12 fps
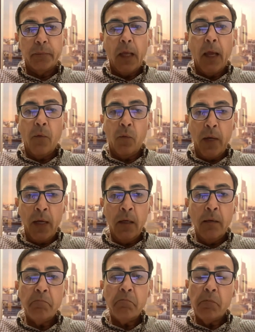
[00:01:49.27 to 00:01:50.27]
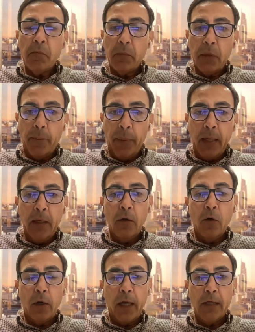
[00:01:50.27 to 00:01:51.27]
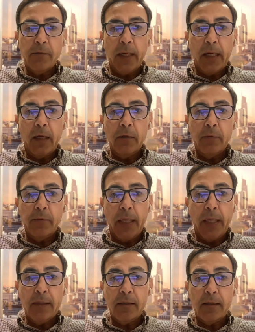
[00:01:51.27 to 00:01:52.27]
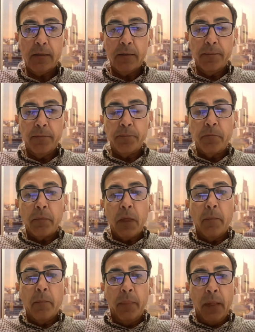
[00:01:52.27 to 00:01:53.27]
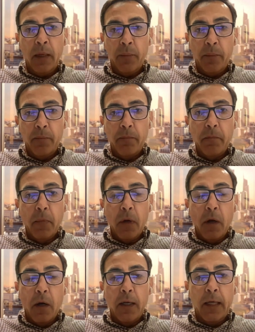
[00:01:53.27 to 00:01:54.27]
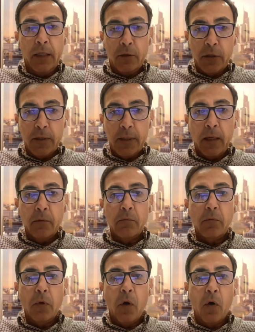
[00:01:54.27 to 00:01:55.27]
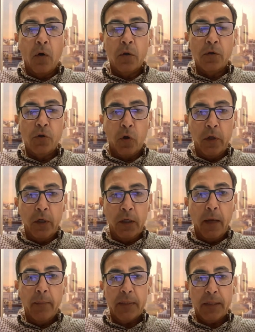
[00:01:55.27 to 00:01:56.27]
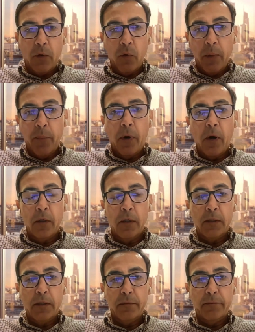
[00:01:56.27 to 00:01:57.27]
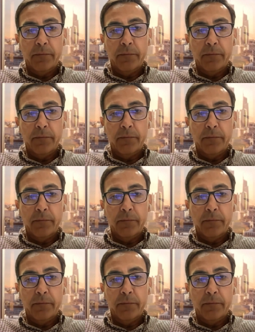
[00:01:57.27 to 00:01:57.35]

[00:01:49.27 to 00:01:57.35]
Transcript: And we, depending on case by case basis, be interested on joining them as equity partners.